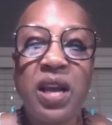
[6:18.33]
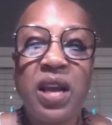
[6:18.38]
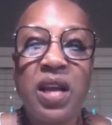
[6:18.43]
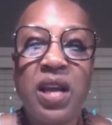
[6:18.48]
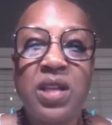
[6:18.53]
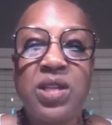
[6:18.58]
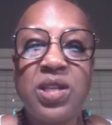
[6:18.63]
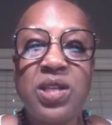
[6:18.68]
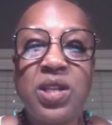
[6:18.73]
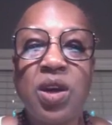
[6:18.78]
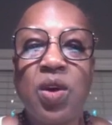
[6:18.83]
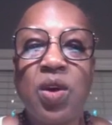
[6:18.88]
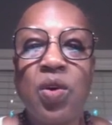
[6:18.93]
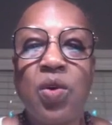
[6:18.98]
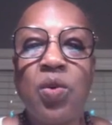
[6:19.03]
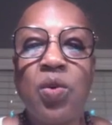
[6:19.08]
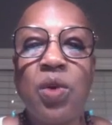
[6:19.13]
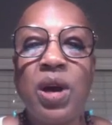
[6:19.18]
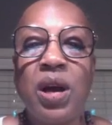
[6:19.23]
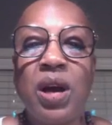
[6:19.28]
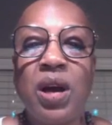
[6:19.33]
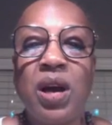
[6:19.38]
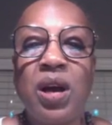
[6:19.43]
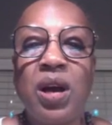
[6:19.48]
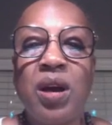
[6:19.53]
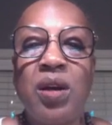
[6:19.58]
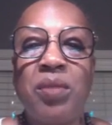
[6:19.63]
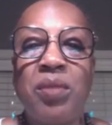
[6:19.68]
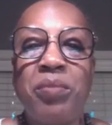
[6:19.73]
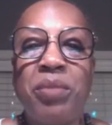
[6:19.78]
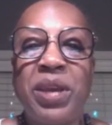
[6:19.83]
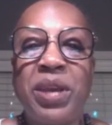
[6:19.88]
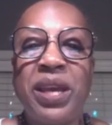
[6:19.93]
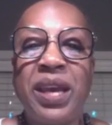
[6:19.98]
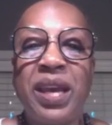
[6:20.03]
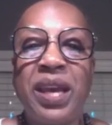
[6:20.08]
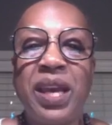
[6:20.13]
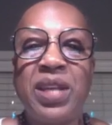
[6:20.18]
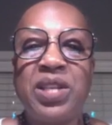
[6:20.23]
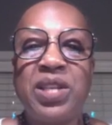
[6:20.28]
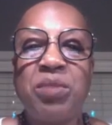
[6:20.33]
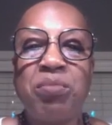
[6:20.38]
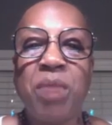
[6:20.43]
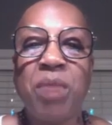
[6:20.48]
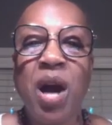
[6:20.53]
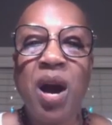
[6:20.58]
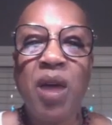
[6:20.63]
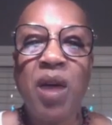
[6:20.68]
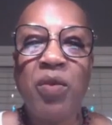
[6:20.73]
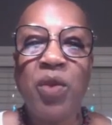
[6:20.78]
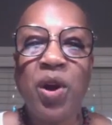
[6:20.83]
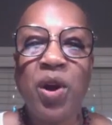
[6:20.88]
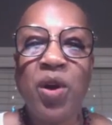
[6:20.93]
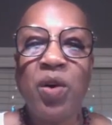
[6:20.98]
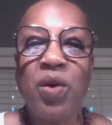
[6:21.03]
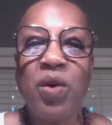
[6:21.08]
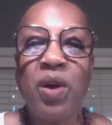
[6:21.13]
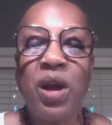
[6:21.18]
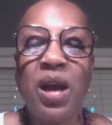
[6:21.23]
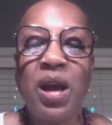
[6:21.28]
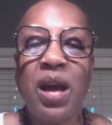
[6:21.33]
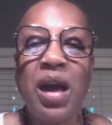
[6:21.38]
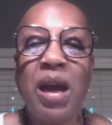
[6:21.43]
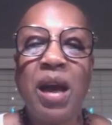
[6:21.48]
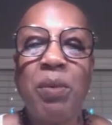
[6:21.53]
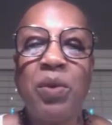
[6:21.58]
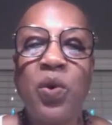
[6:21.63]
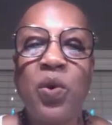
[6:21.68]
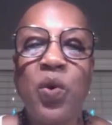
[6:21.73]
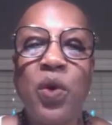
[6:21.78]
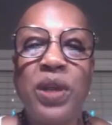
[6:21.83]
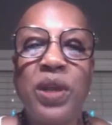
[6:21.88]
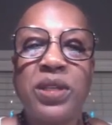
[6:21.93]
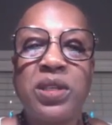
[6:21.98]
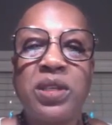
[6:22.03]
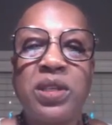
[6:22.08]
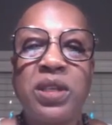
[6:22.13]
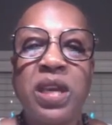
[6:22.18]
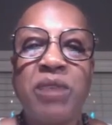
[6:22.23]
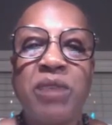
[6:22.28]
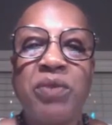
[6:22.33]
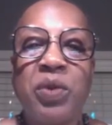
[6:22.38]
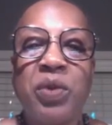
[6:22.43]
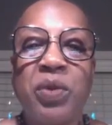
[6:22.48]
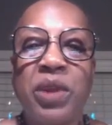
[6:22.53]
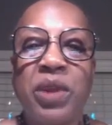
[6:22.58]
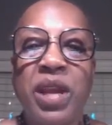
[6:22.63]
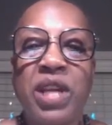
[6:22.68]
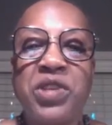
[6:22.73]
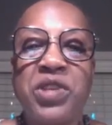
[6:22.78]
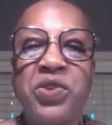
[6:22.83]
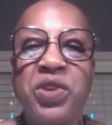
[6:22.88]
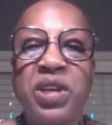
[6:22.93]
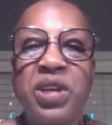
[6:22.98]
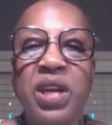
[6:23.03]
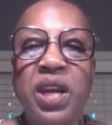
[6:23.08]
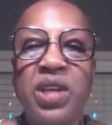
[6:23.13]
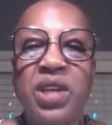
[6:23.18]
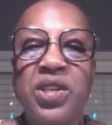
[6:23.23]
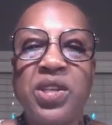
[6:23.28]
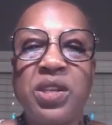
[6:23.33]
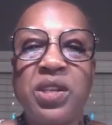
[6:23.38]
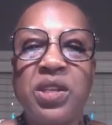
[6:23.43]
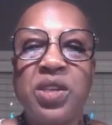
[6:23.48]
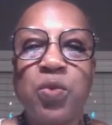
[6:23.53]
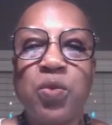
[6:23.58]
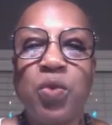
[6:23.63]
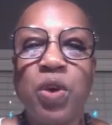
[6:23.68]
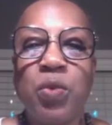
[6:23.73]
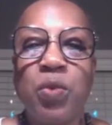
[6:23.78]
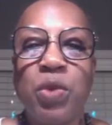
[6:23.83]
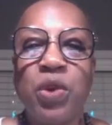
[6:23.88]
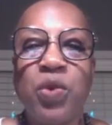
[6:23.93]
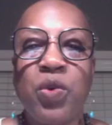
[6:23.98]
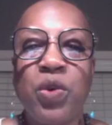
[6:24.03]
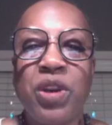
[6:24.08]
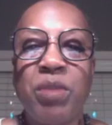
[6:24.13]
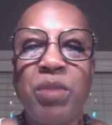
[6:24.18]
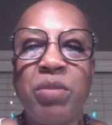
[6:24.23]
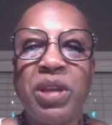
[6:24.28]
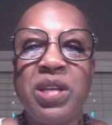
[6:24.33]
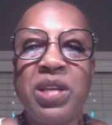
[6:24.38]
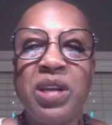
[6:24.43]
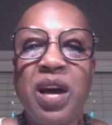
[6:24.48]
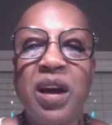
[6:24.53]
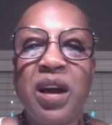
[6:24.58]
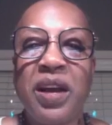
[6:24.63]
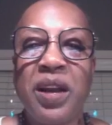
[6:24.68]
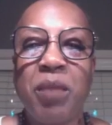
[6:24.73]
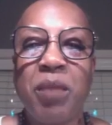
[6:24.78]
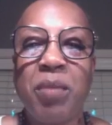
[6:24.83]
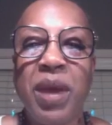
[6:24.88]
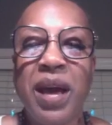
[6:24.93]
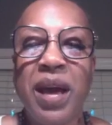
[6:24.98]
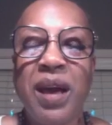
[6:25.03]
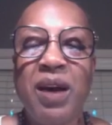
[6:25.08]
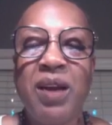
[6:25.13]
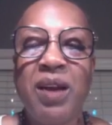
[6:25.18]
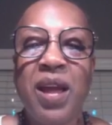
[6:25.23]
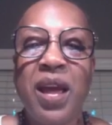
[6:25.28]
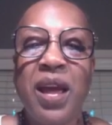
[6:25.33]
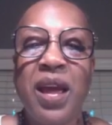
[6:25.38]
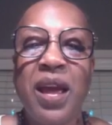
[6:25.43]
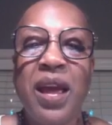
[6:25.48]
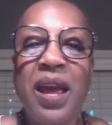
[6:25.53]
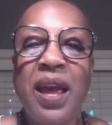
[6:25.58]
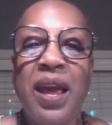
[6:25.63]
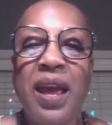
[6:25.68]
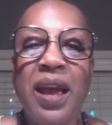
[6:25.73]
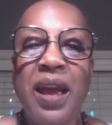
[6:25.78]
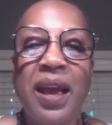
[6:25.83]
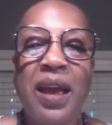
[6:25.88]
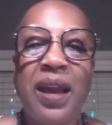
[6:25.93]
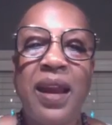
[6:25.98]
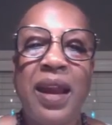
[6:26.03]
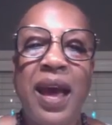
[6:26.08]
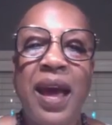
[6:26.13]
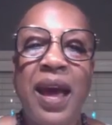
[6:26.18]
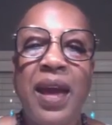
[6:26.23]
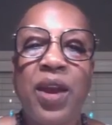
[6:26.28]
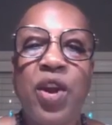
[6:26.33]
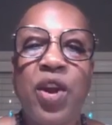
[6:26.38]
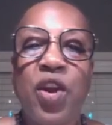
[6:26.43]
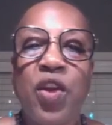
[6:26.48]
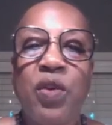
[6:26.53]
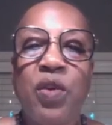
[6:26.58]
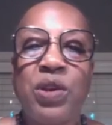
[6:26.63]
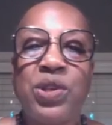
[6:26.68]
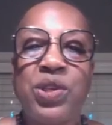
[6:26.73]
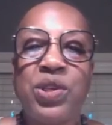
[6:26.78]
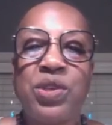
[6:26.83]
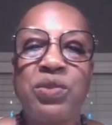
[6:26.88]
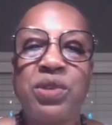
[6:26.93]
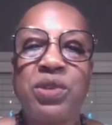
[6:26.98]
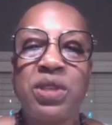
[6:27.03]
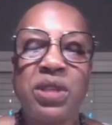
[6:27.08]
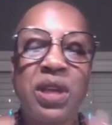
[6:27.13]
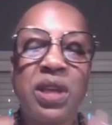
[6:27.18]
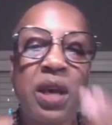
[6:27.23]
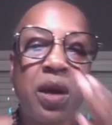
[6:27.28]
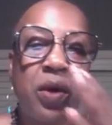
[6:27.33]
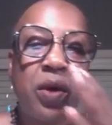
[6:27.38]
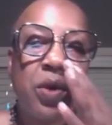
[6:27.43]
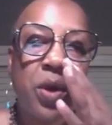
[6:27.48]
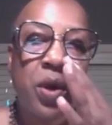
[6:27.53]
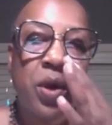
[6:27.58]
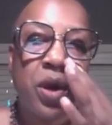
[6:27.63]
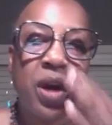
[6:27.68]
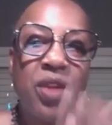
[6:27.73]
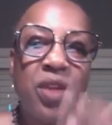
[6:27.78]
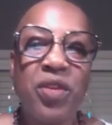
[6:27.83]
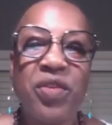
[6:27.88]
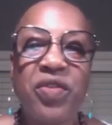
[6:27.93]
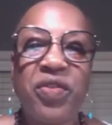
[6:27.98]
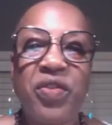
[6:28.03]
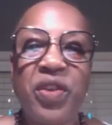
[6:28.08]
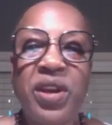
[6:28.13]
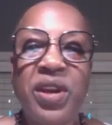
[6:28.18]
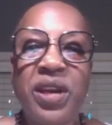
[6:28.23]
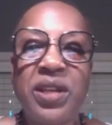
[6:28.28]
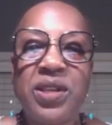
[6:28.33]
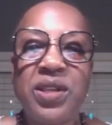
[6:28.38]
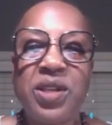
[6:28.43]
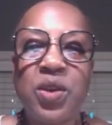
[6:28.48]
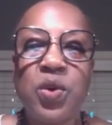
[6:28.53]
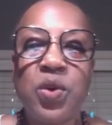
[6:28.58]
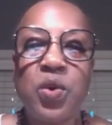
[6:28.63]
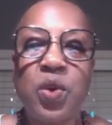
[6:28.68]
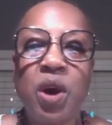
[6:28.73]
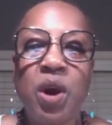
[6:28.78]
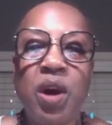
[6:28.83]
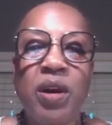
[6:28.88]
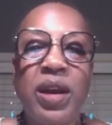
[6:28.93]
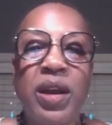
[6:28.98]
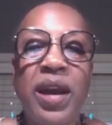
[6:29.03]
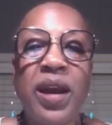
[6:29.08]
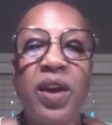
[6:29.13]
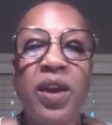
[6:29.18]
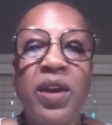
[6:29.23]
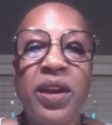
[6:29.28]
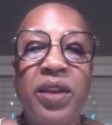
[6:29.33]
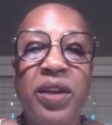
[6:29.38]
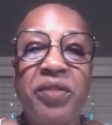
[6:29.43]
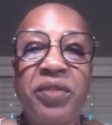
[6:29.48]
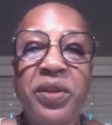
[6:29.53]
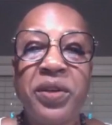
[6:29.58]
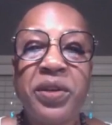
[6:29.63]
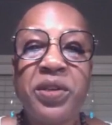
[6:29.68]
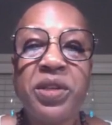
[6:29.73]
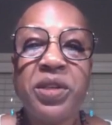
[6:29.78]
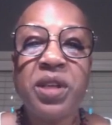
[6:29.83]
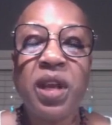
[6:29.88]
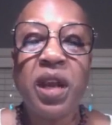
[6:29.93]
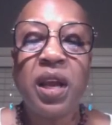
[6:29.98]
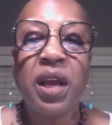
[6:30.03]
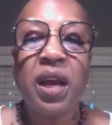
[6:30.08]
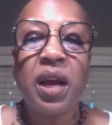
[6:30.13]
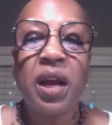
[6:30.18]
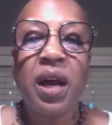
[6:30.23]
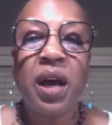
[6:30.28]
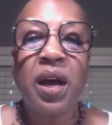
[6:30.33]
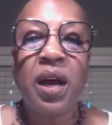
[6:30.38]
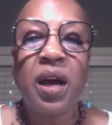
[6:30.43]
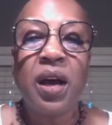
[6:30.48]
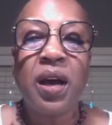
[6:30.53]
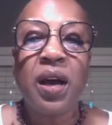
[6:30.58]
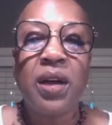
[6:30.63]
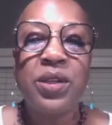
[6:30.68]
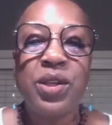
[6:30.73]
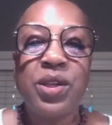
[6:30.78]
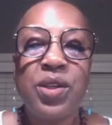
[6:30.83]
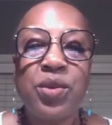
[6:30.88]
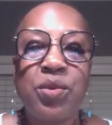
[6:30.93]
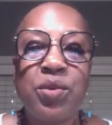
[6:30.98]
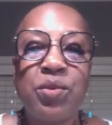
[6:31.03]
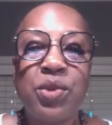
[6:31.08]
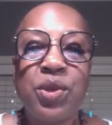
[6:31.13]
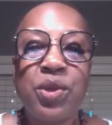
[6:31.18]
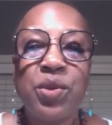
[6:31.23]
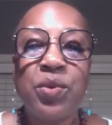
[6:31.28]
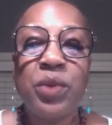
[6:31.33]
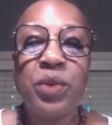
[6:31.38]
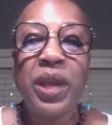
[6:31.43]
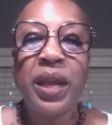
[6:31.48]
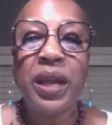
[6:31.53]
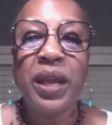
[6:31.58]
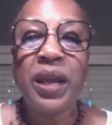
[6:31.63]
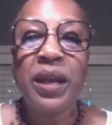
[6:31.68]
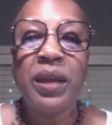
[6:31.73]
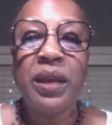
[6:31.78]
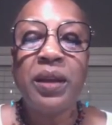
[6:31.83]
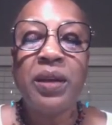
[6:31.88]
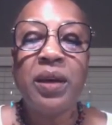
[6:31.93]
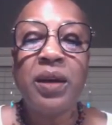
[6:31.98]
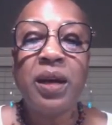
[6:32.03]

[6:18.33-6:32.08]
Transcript: So beginning tomorrow, I'm going to give you an introduction to what we're going to be talking about. And I encourage you to tell your other friends who are caregivers to tune in,